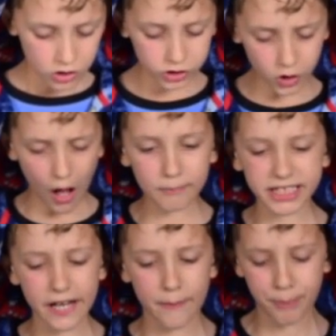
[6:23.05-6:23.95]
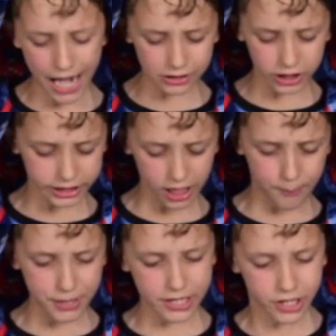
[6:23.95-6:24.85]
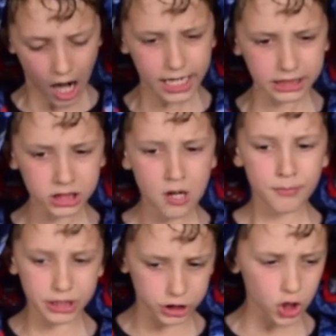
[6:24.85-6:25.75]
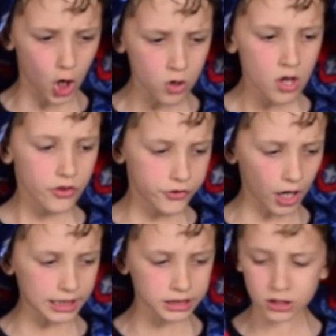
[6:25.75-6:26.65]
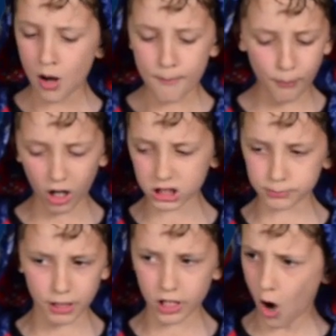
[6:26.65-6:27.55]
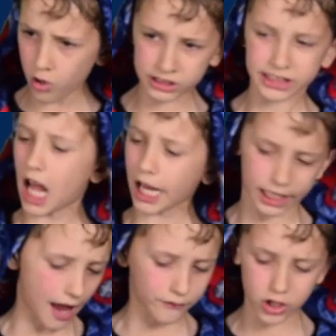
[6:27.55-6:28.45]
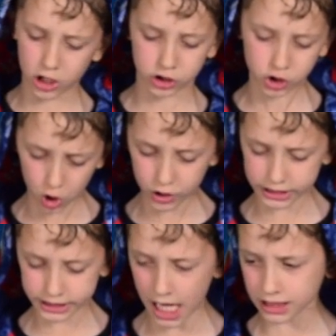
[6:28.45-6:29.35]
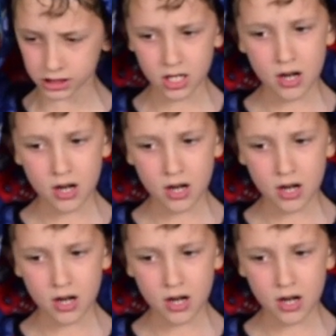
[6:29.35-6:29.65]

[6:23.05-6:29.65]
So I'm saying the Patriots are going to beat Titans because, you know, Titans, Marcus Mariota's not going to have another circus catch